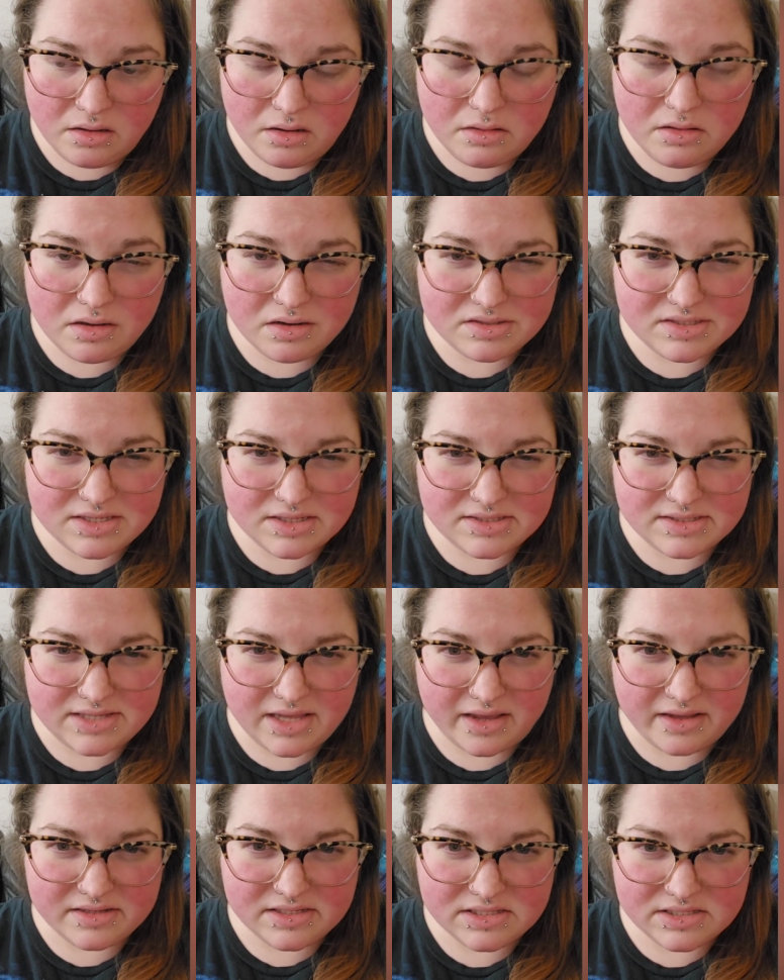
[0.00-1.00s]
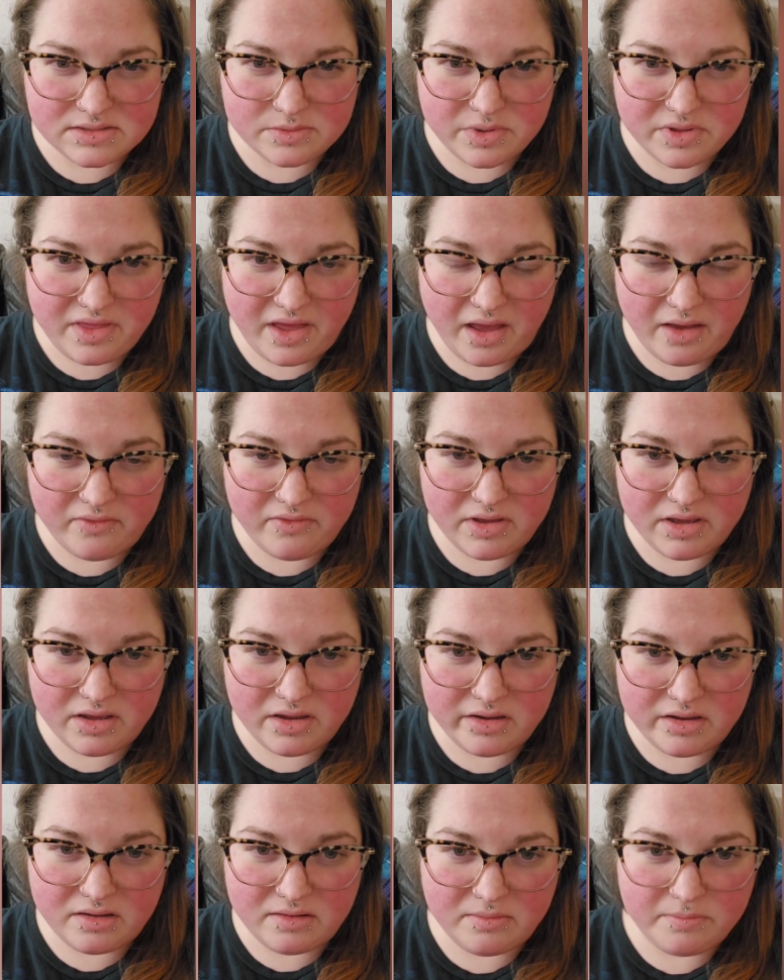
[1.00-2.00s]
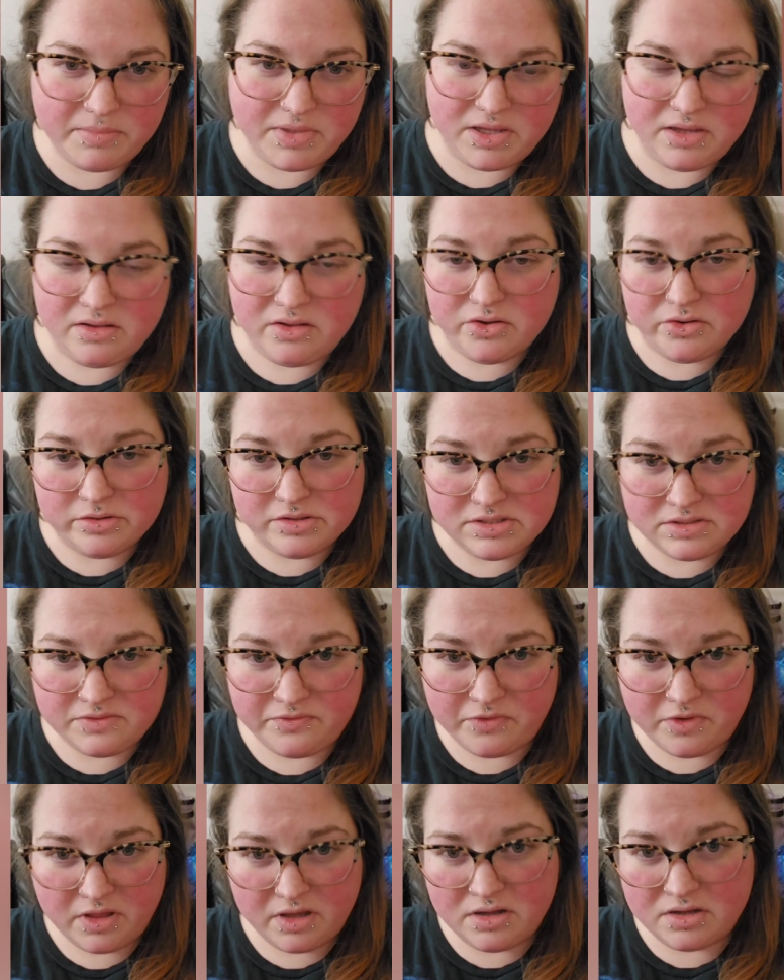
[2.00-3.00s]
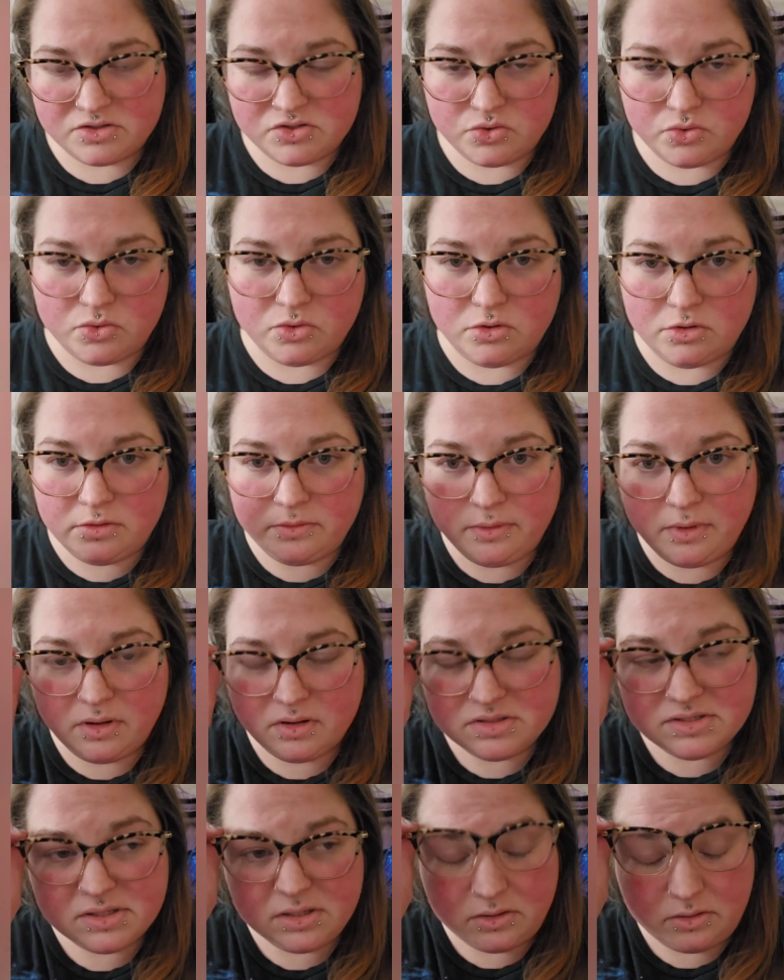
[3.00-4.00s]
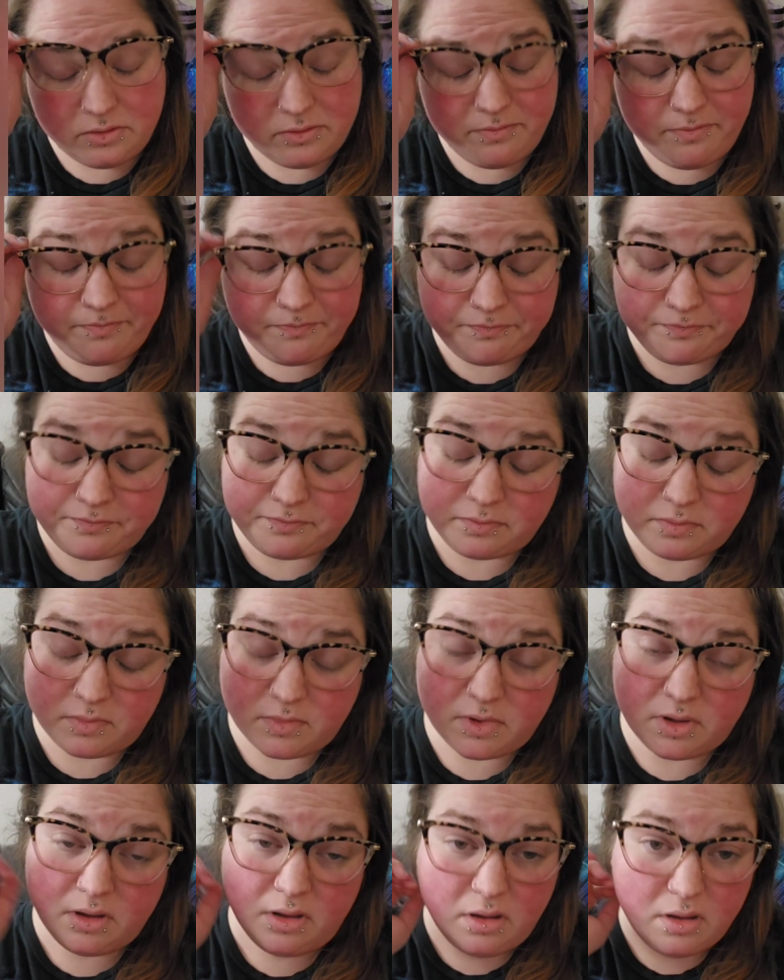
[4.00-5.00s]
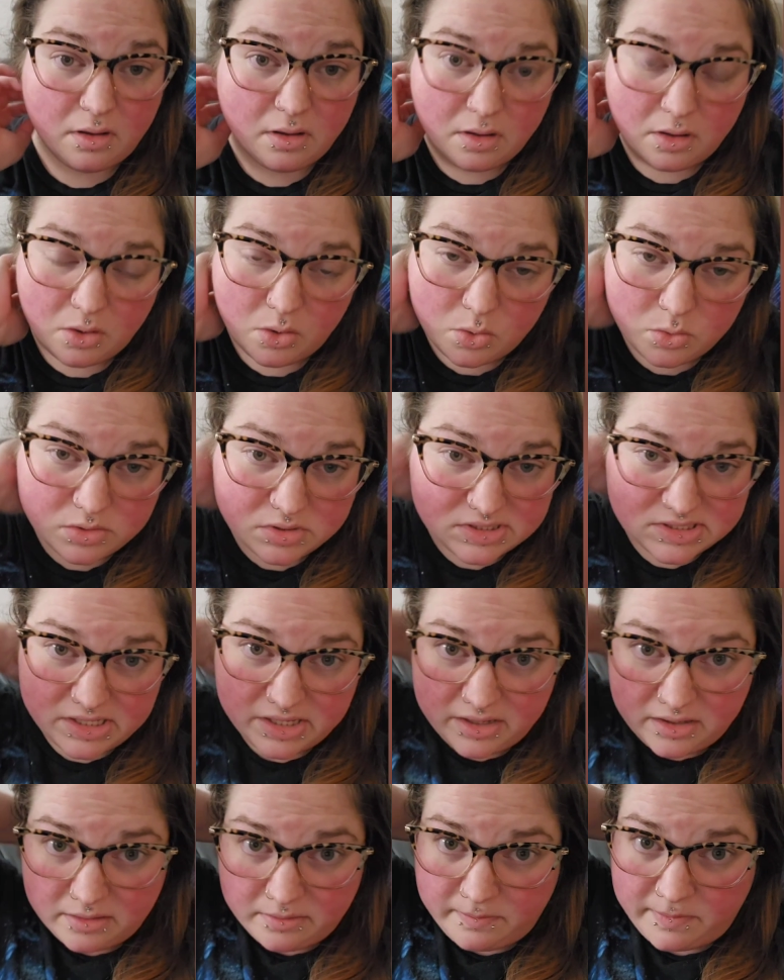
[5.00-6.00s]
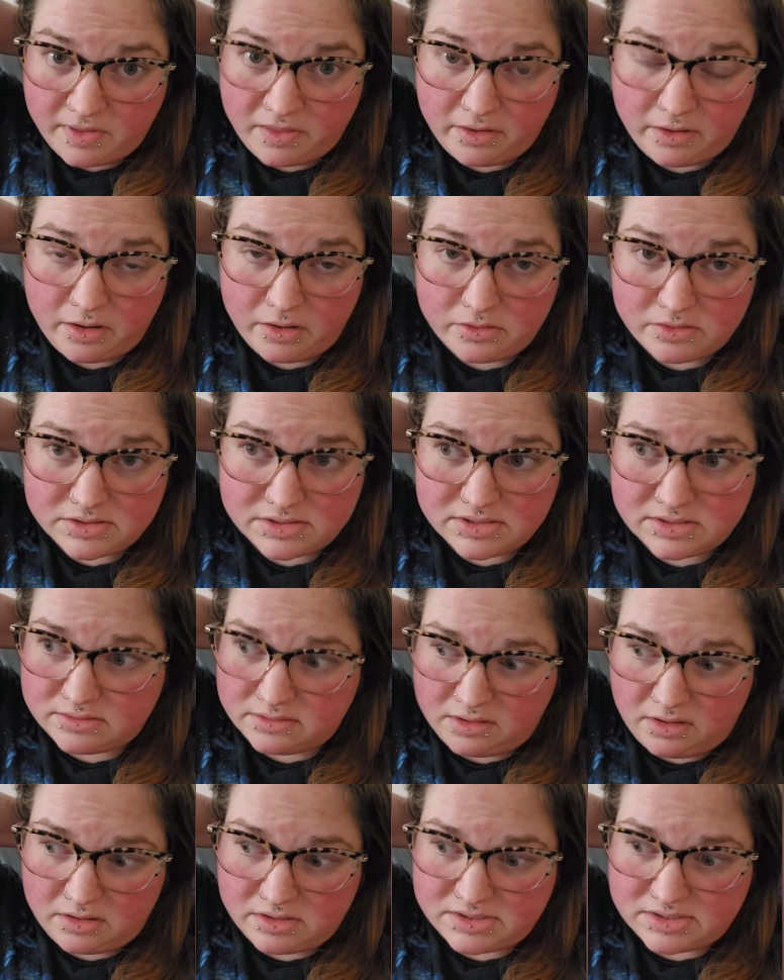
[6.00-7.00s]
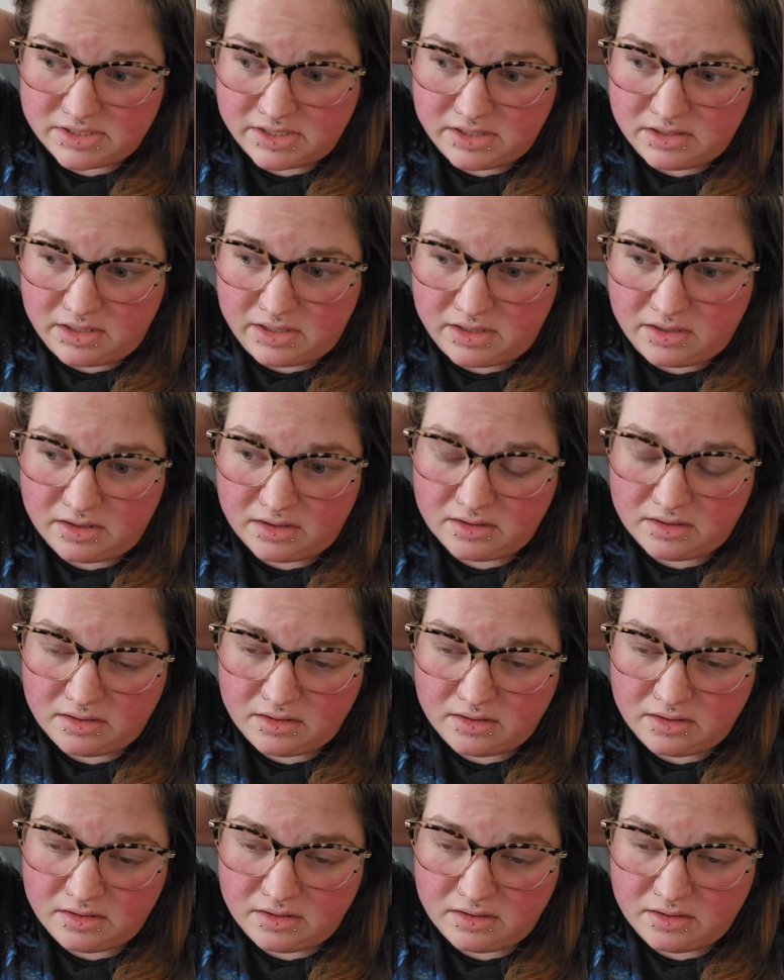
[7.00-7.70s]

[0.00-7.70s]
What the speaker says: a lot of success with having it being used for like a tool. So we'll see how that goes. Honestly, like